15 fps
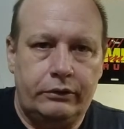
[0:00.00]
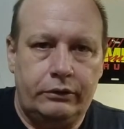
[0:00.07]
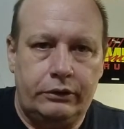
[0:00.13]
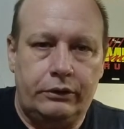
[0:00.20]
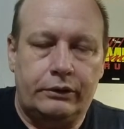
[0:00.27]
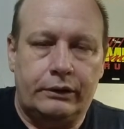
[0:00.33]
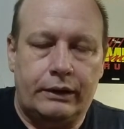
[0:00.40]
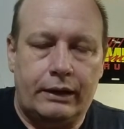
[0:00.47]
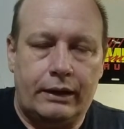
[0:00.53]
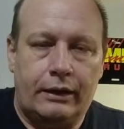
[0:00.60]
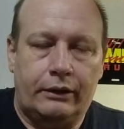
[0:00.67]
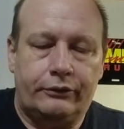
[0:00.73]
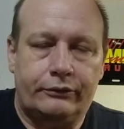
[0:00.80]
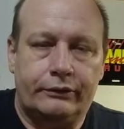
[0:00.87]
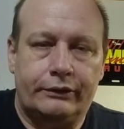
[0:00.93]
you can
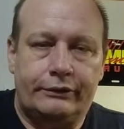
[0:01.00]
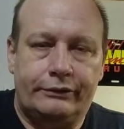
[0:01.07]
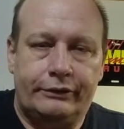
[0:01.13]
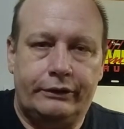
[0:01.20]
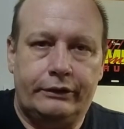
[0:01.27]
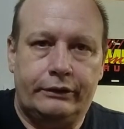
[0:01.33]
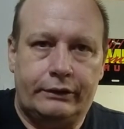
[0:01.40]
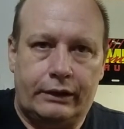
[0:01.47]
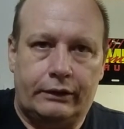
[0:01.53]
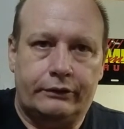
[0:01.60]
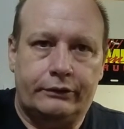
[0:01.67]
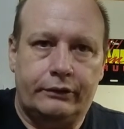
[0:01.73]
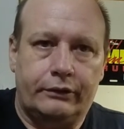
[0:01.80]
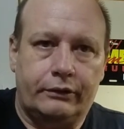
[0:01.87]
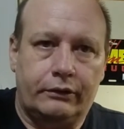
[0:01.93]
actually see it out
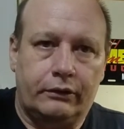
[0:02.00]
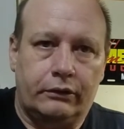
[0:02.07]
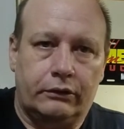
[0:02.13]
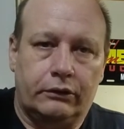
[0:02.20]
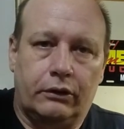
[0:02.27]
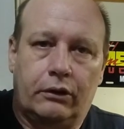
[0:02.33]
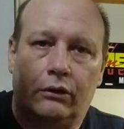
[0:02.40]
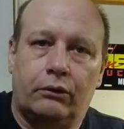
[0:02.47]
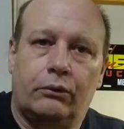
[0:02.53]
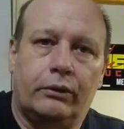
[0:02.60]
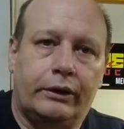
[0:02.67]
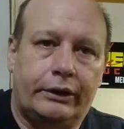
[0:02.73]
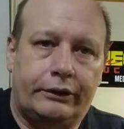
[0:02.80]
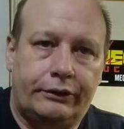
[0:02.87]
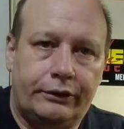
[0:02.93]
there a long
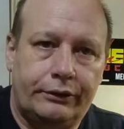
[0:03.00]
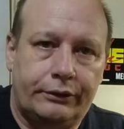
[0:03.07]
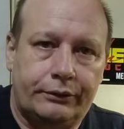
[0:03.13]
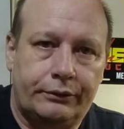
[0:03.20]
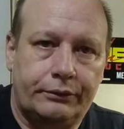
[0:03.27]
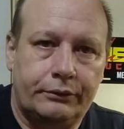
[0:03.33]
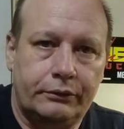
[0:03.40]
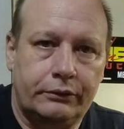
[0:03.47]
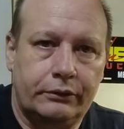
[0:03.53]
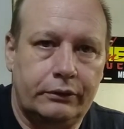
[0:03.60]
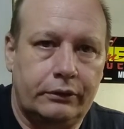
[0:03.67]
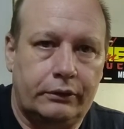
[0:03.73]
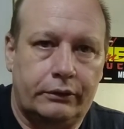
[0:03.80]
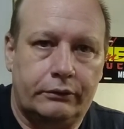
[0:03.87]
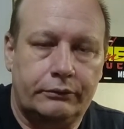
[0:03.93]
way too.
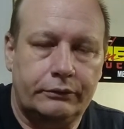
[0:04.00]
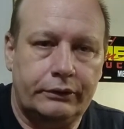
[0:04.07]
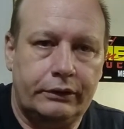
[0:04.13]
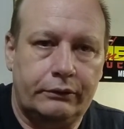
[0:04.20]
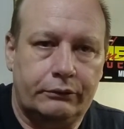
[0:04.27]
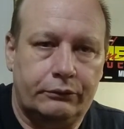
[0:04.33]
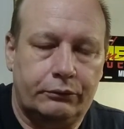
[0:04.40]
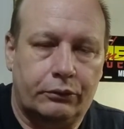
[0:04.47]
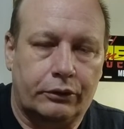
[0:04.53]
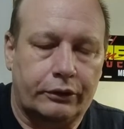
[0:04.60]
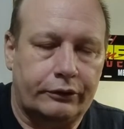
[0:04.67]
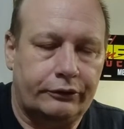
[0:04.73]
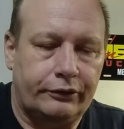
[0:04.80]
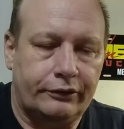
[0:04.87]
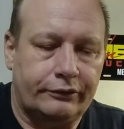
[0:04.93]
It would
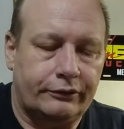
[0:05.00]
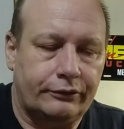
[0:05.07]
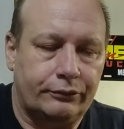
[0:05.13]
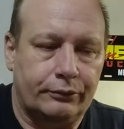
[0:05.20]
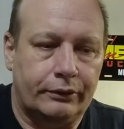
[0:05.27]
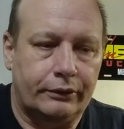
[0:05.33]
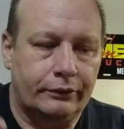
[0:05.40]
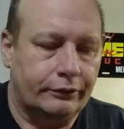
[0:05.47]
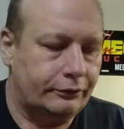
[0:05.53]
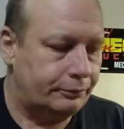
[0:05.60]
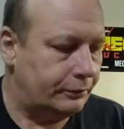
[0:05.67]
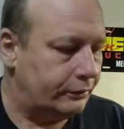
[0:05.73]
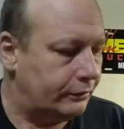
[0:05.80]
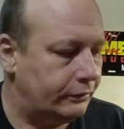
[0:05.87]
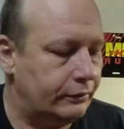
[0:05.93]
work just as well as
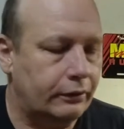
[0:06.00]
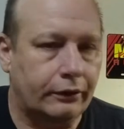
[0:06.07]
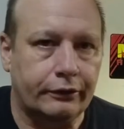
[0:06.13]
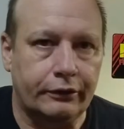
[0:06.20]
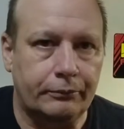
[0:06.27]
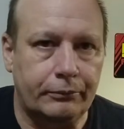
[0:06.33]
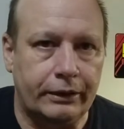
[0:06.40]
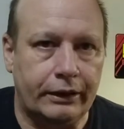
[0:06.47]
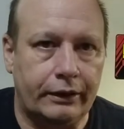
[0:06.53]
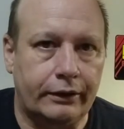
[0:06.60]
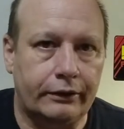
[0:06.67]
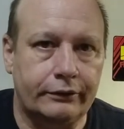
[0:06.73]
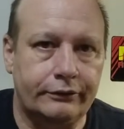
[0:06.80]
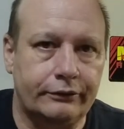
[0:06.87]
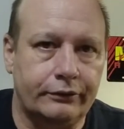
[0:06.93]
putting it on the
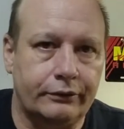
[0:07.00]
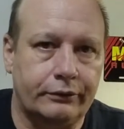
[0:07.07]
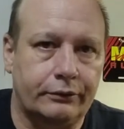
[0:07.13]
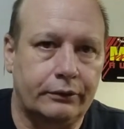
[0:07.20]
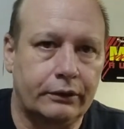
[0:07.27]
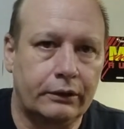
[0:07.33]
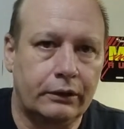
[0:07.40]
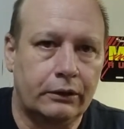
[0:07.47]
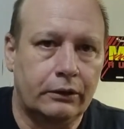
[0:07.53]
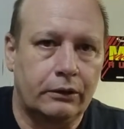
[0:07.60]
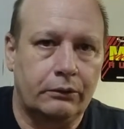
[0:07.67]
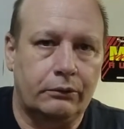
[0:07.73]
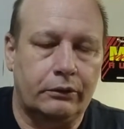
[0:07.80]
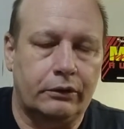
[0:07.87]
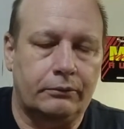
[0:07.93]
back. So
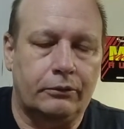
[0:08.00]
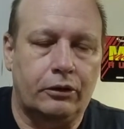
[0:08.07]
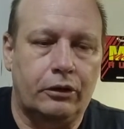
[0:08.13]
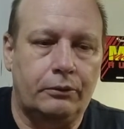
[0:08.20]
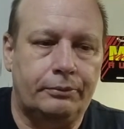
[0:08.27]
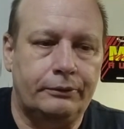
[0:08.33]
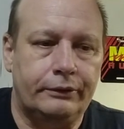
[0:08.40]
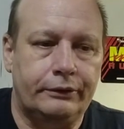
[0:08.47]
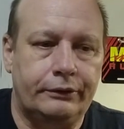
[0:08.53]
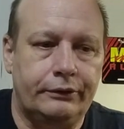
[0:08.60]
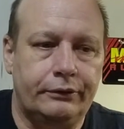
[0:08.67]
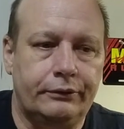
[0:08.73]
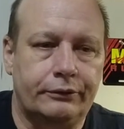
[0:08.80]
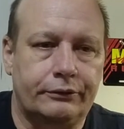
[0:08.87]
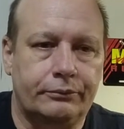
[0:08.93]
what I'm hoping to
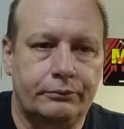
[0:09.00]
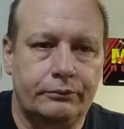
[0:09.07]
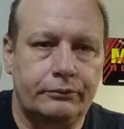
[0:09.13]
do is